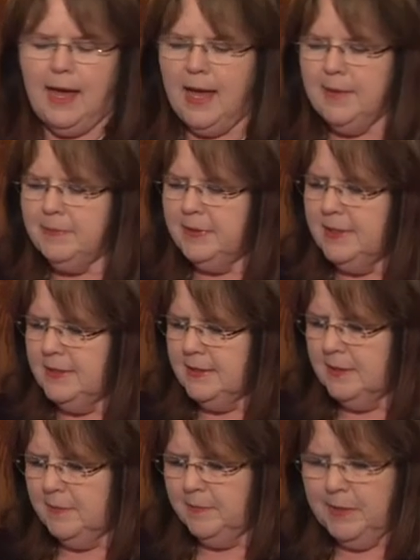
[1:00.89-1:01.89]
I'm pleased
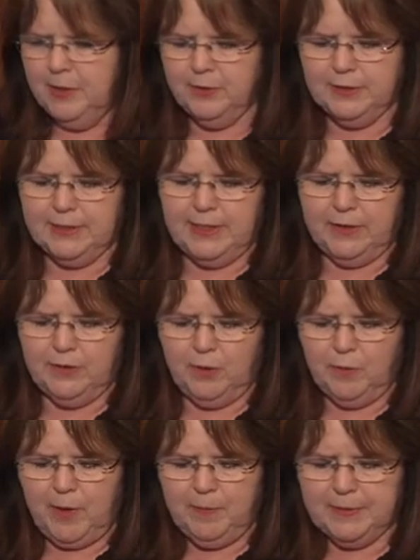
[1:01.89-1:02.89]
to be here today, though,
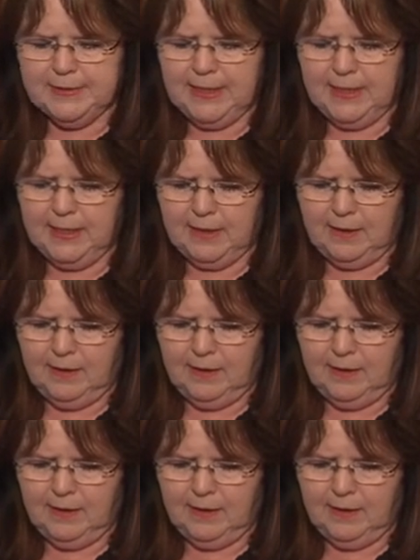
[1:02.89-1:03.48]
representing